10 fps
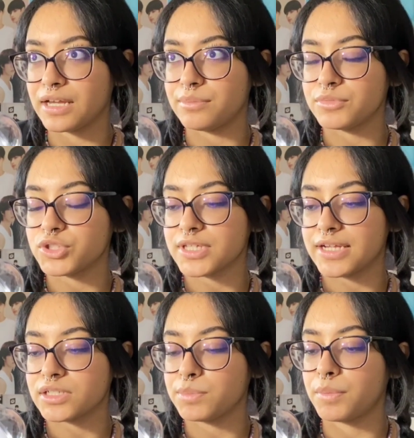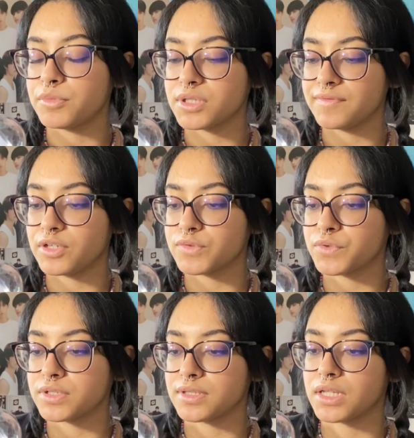I'm just catching up on music videos
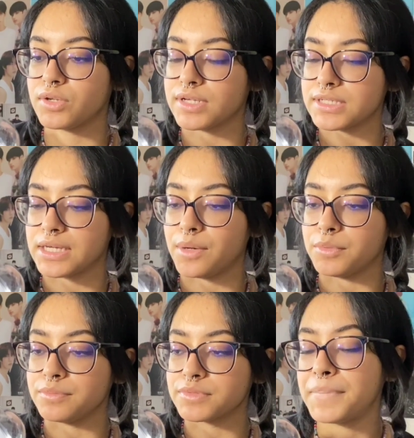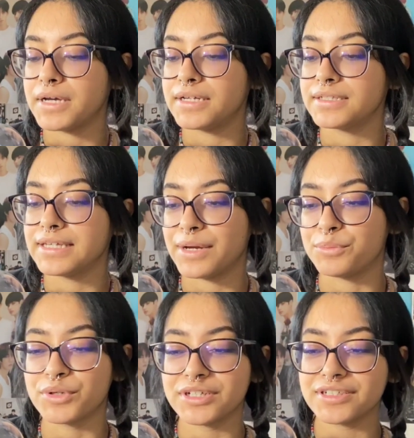first and then I'll get to albums. But yeah,
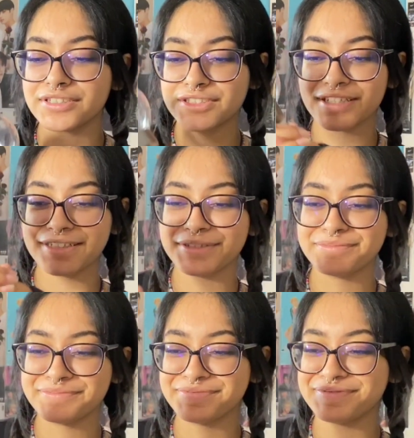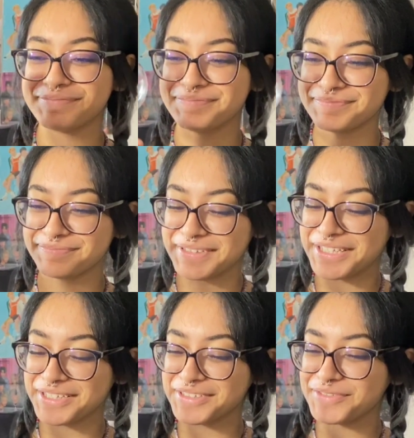we're just gonna be
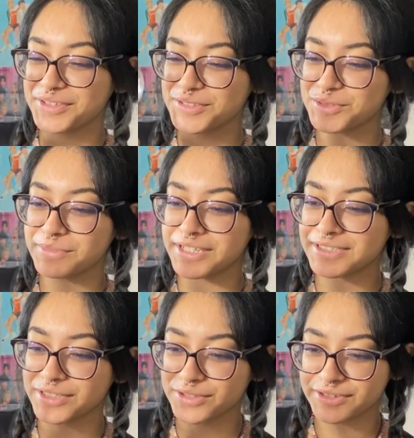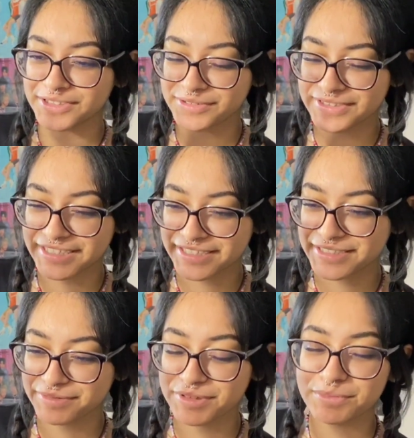here for the 2 minutes and 33
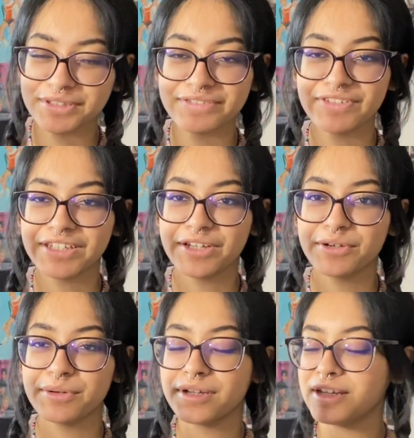seconds of this music video.